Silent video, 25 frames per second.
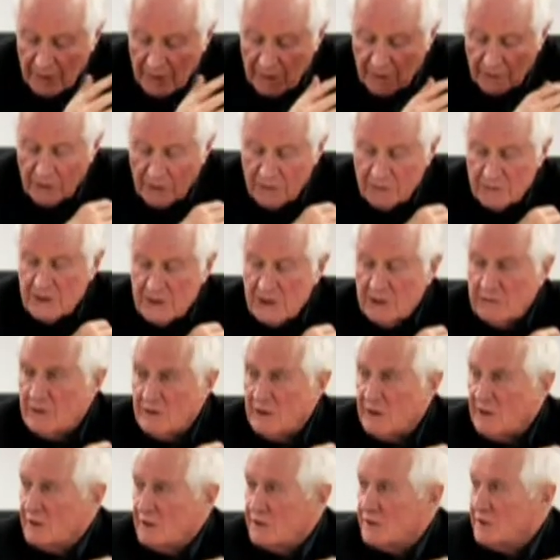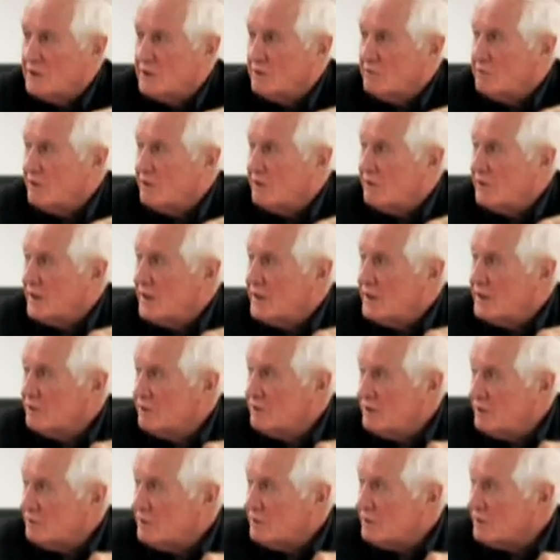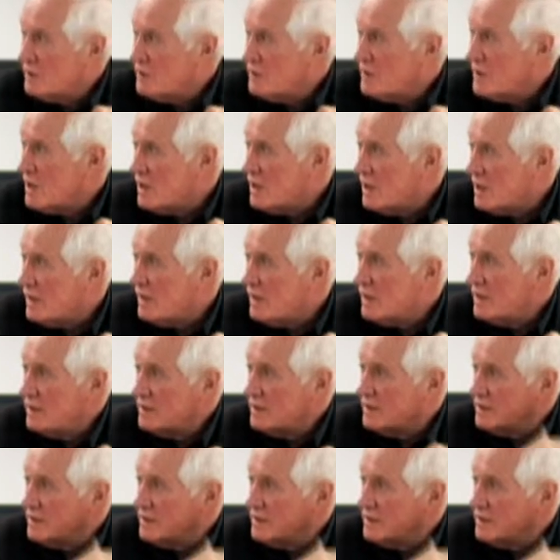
Groups that emerged to provide equipment on hire,